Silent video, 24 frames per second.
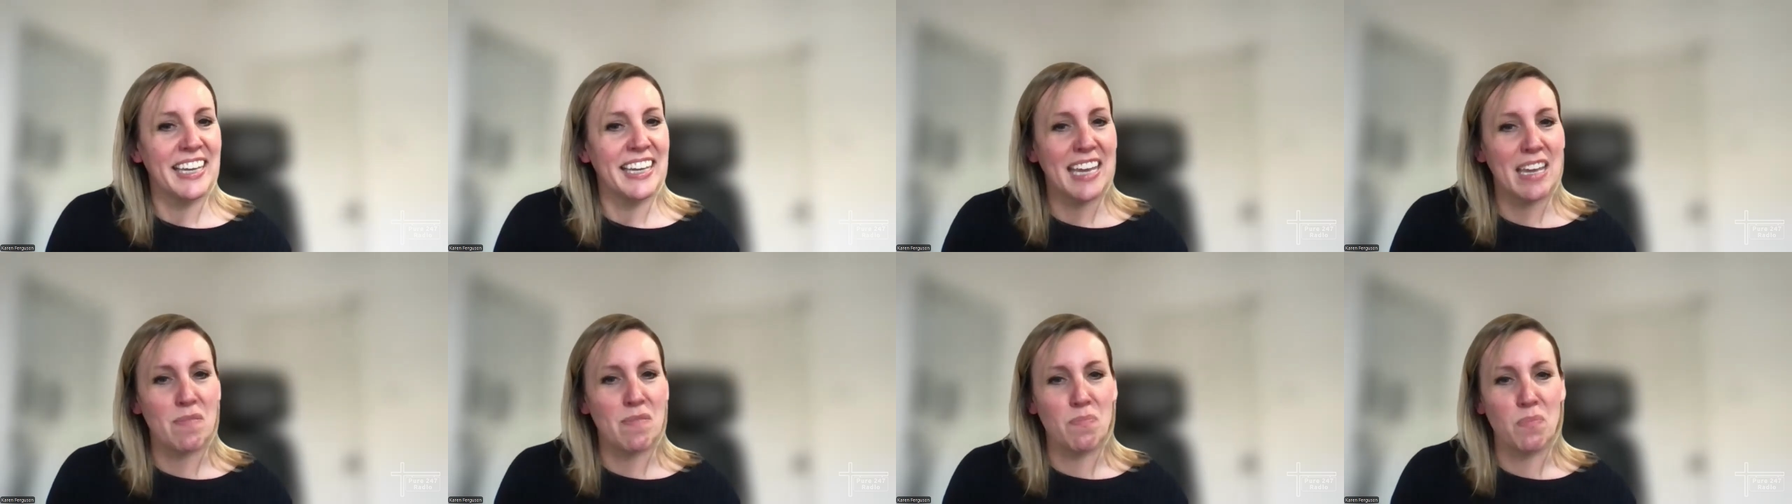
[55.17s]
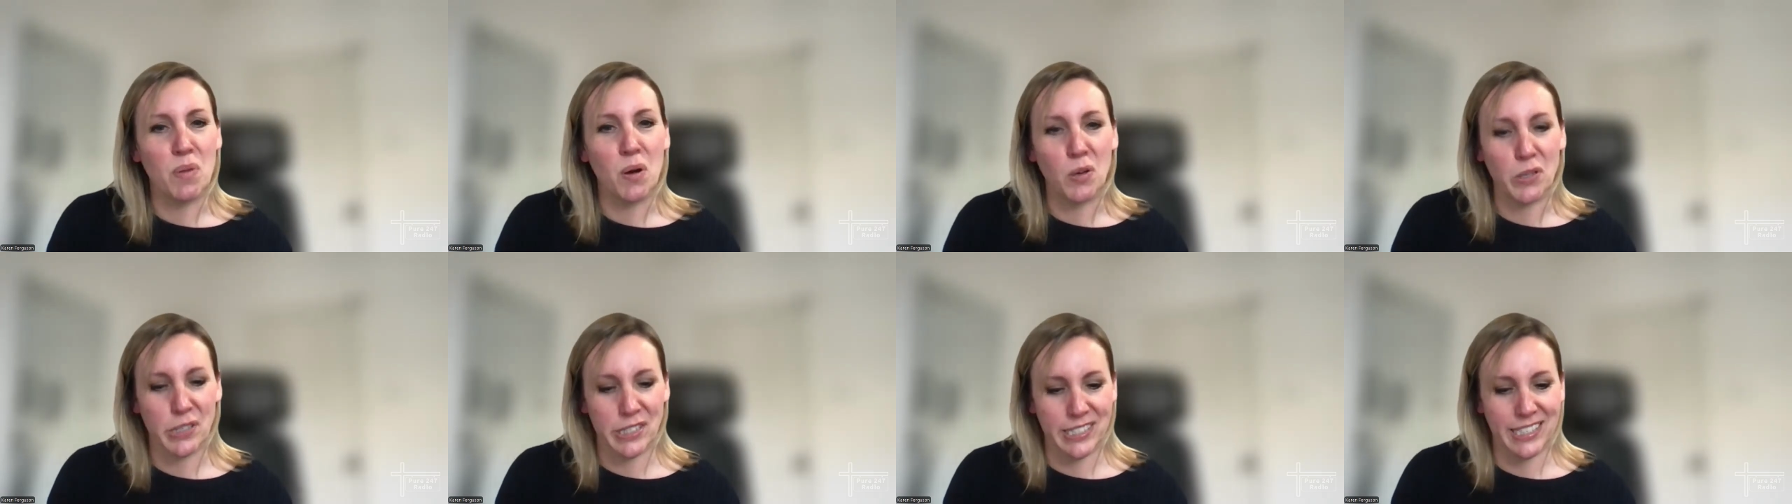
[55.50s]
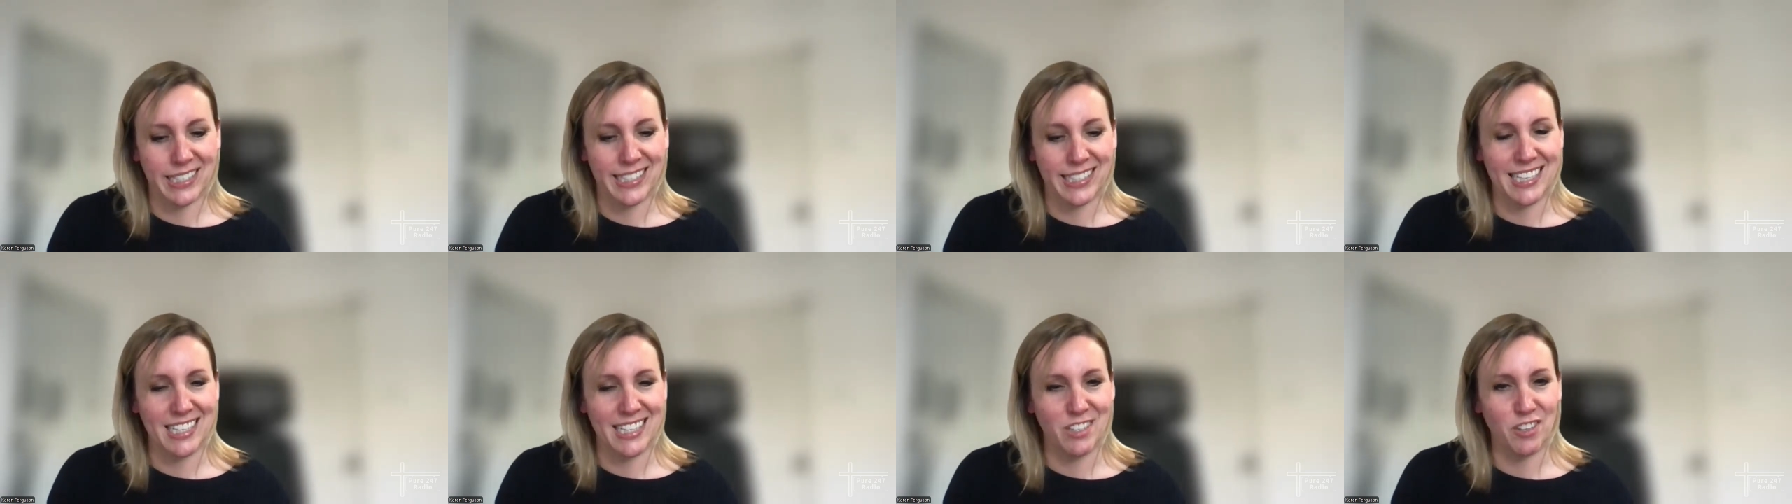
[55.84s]
imposter
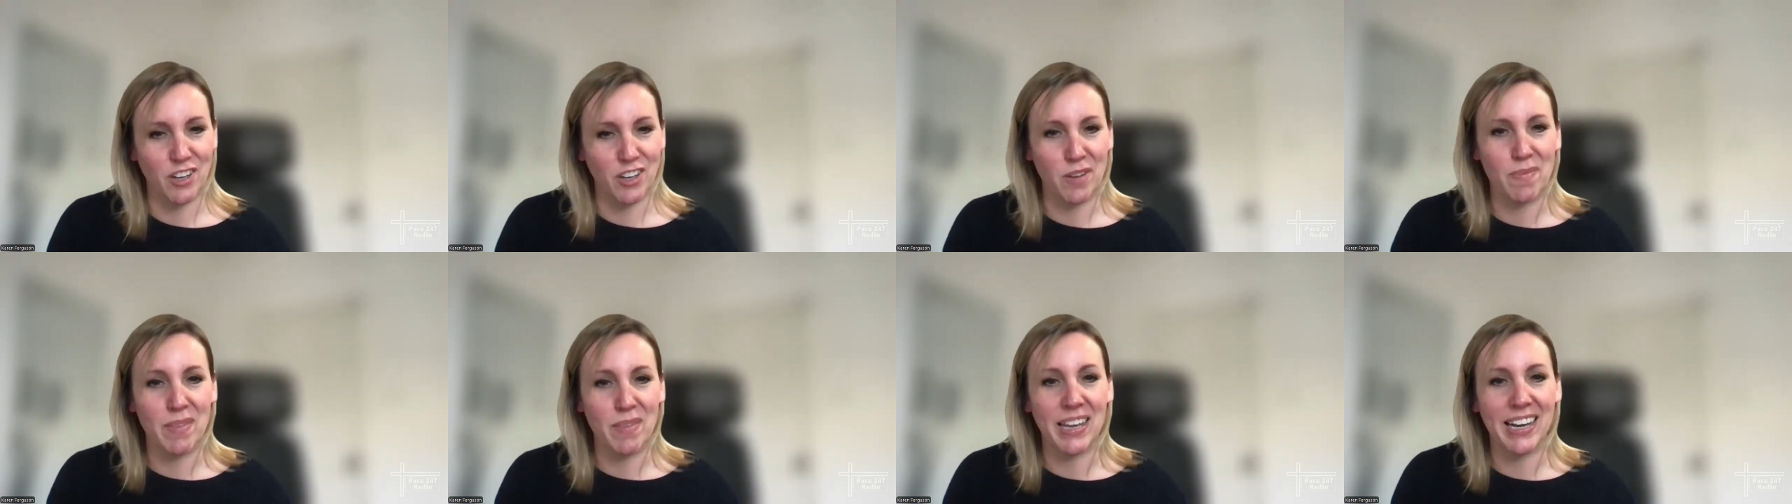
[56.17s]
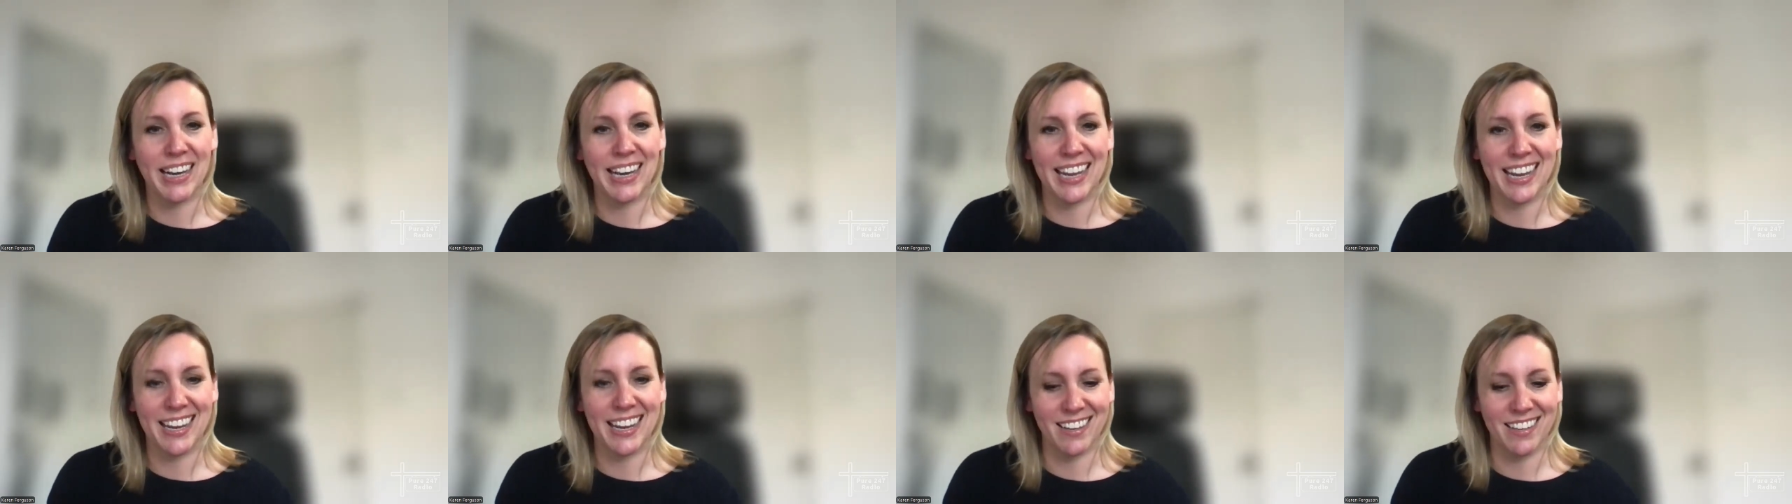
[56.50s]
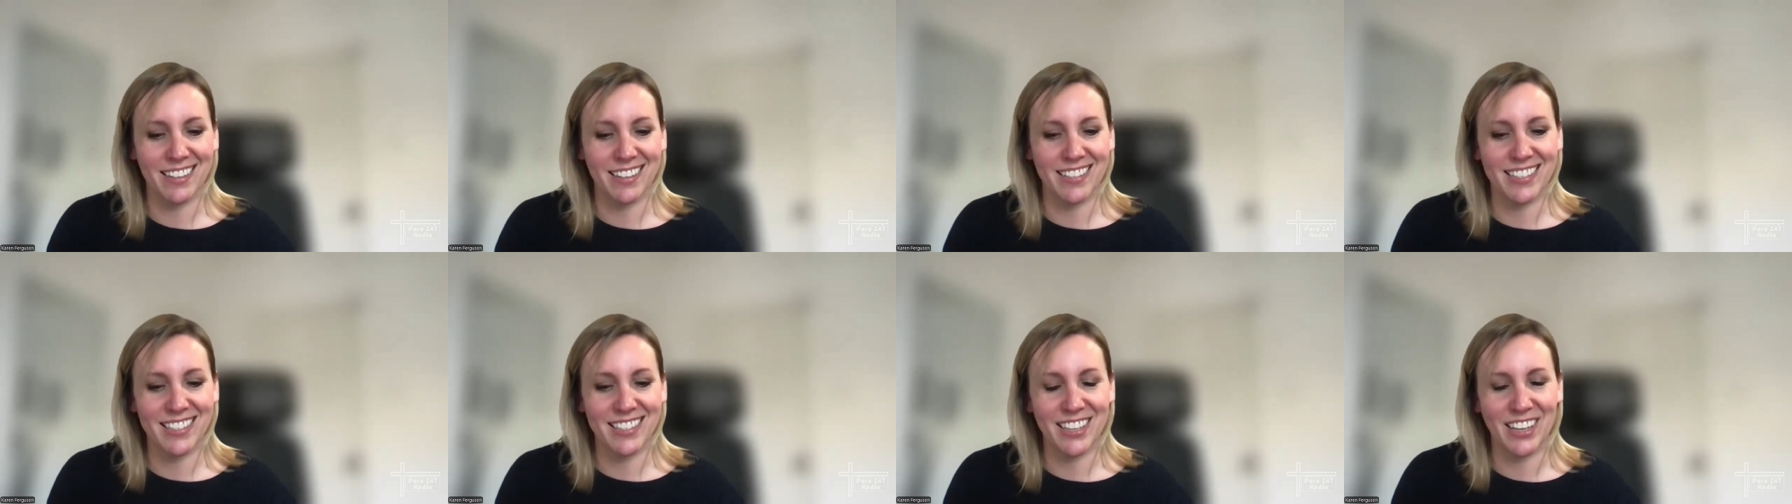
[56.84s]
syndrome that lingers.